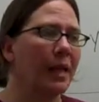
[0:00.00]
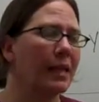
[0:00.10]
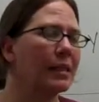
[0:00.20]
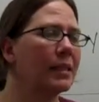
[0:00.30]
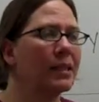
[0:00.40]

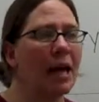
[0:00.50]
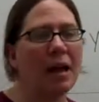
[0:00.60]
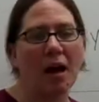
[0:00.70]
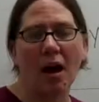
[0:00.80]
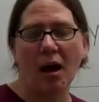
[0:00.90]

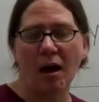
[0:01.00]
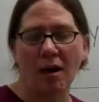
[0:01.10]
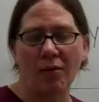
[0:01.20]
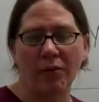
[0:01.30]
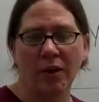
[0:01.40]
Instead
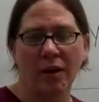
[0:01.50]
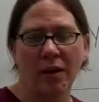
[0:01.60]
of